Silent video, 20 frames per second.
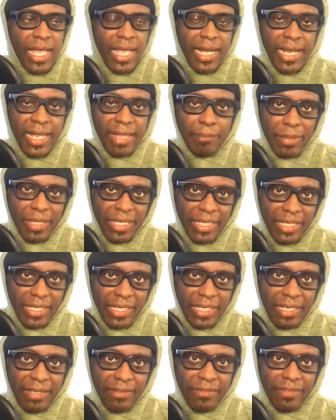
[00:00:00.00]
And I
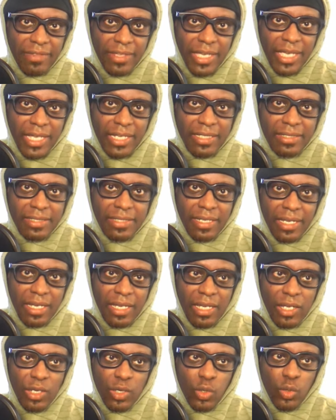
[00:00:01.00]
believe that
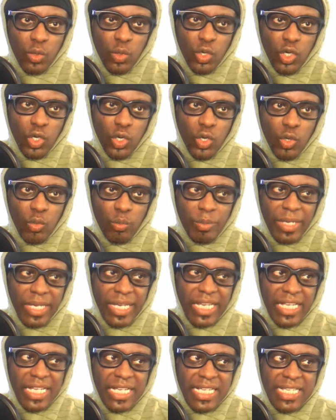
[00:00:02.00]
uh, oh,
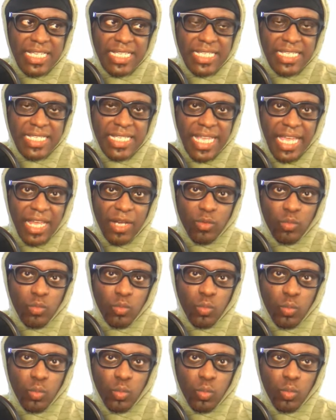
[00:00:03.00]
because that
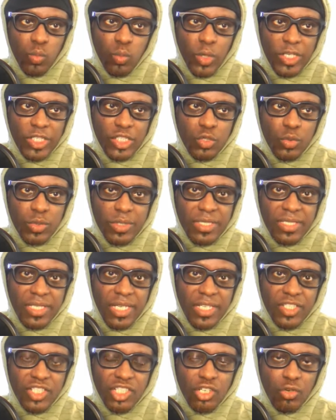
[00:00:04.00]
went to
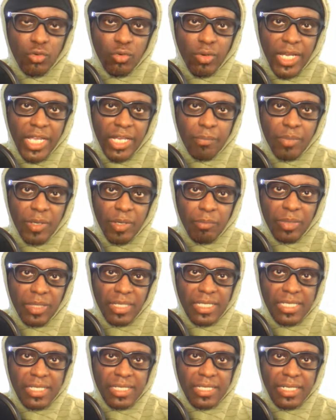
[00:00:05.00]
such great
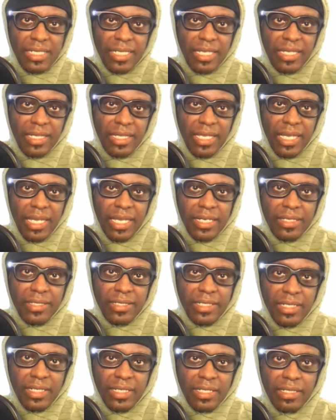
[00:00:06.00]
publicity that
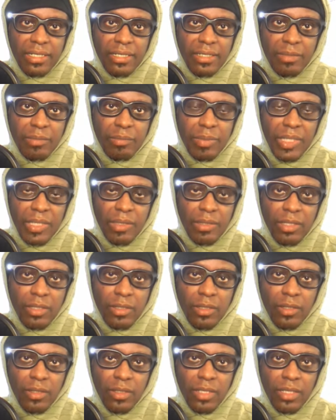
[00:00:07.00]
uh, the
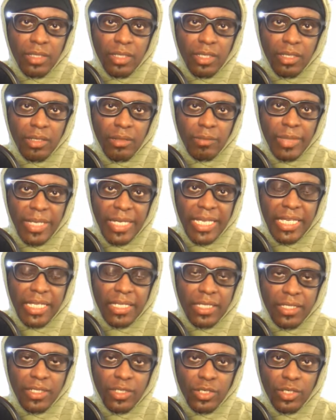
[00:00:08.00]
you know the uh,
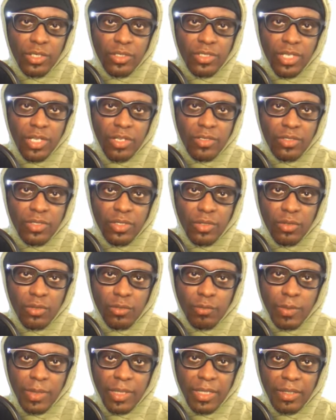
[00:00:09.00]
Englanders
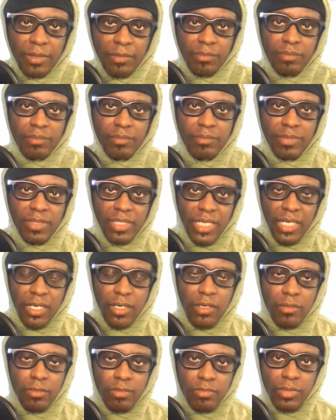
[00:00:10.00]
also uh,
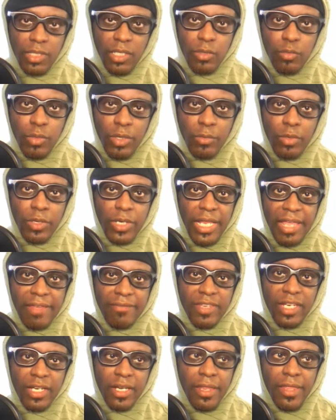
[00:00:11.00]
said, "Oh no, we won't
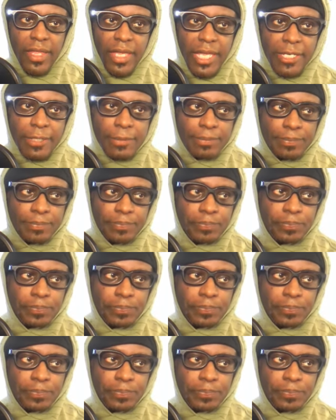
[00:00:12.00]
have none of that.